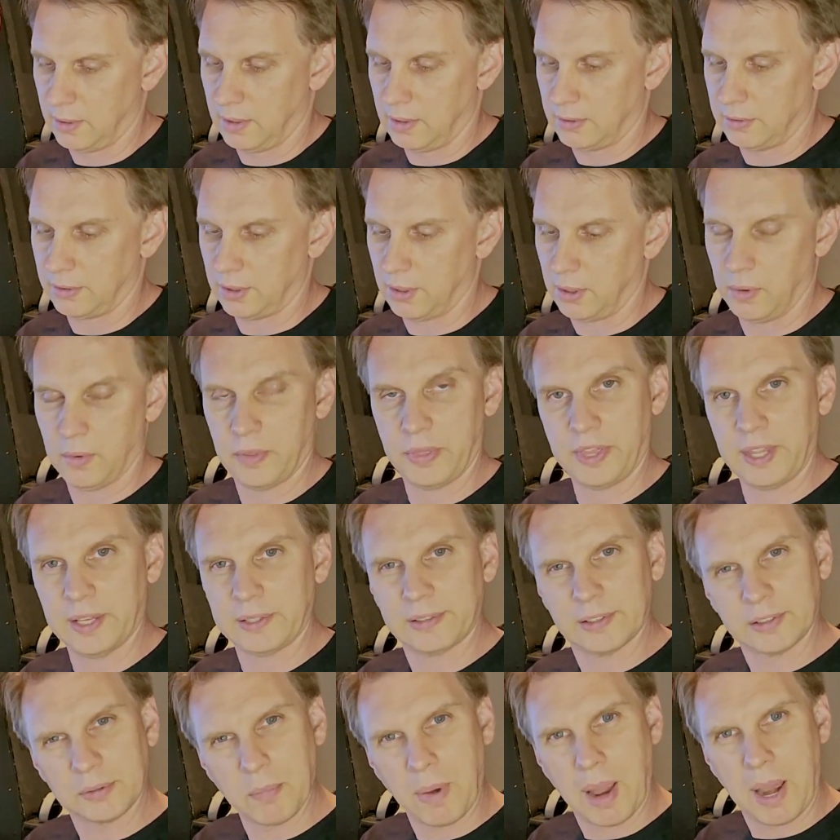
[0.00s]
So this
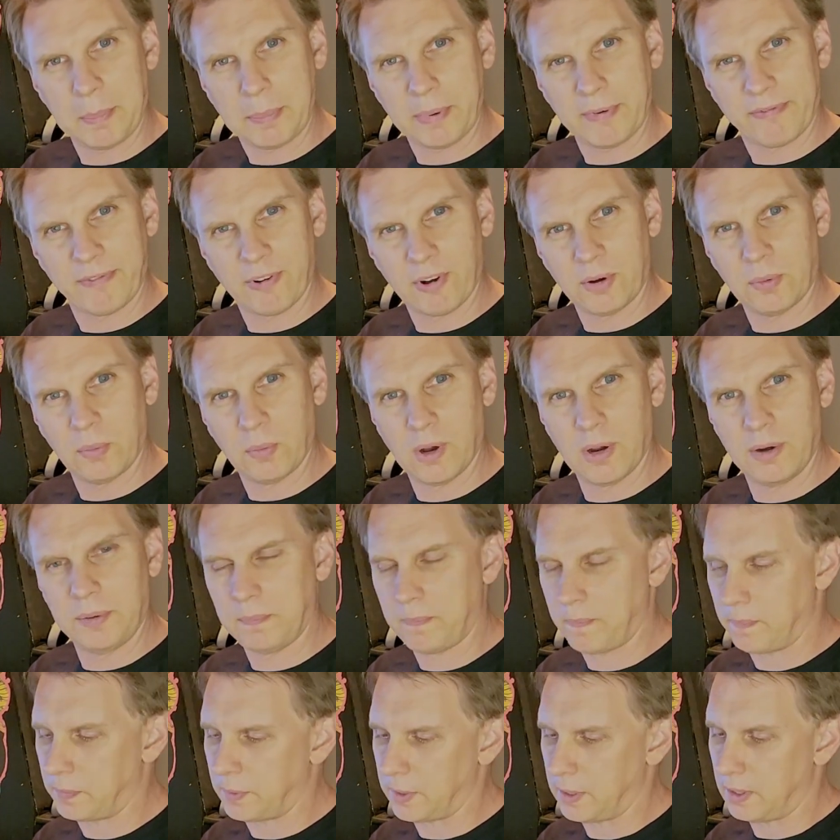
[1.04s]
is my preferred one.
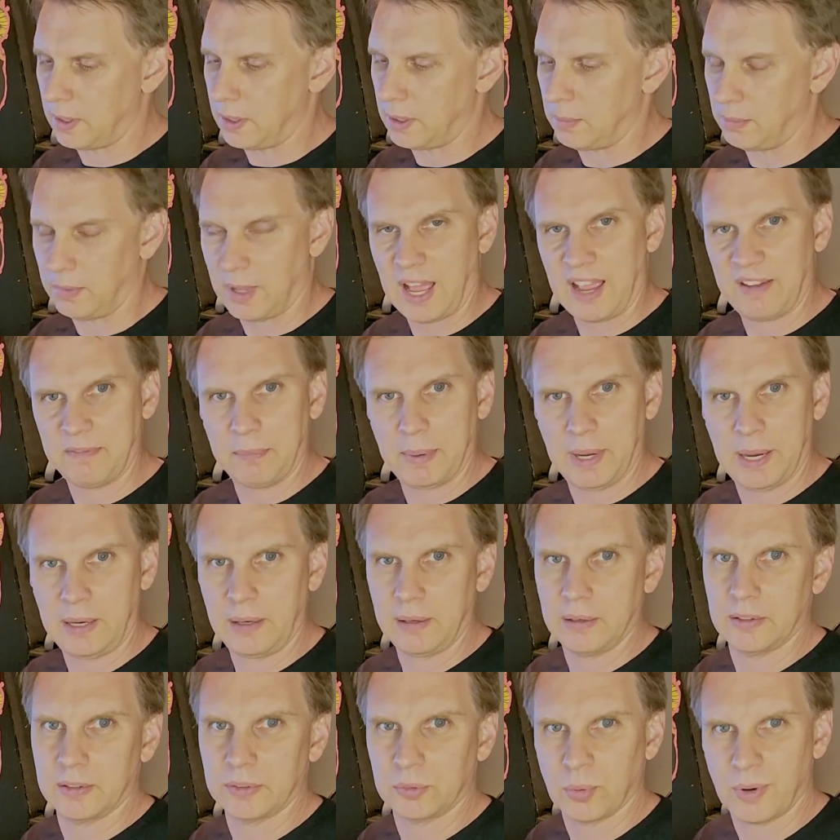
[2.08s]
Live bait
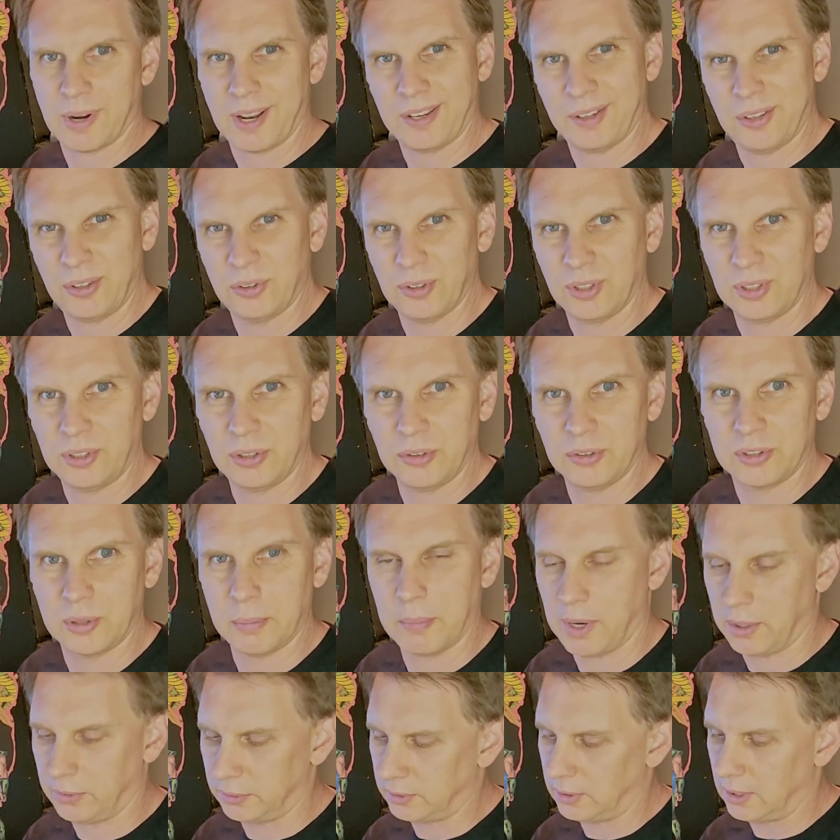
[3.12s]
is what I usually use the
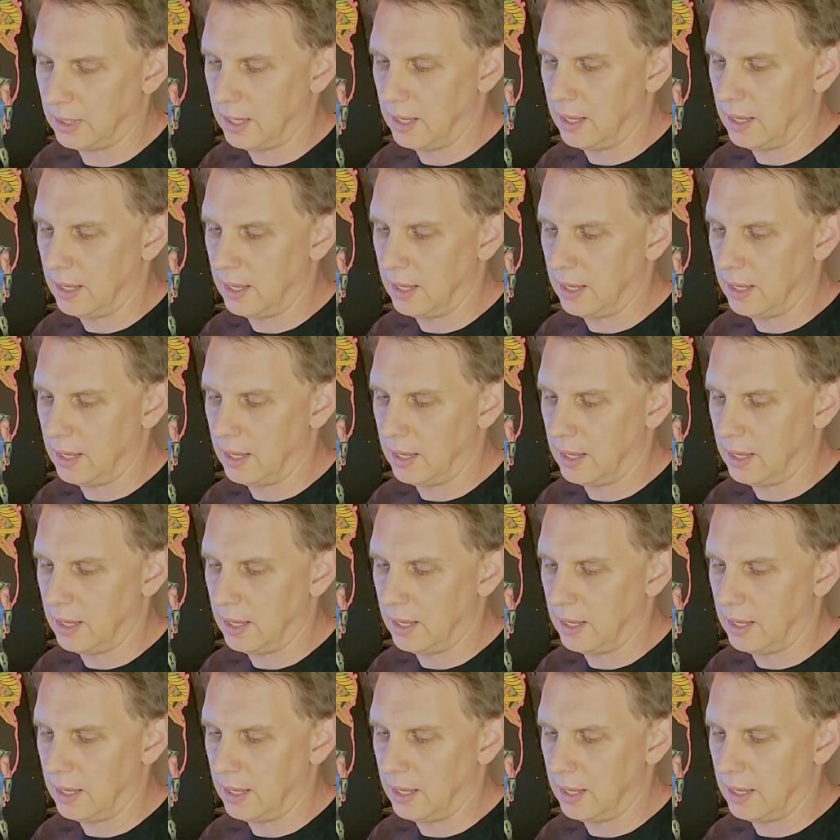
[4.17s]
most.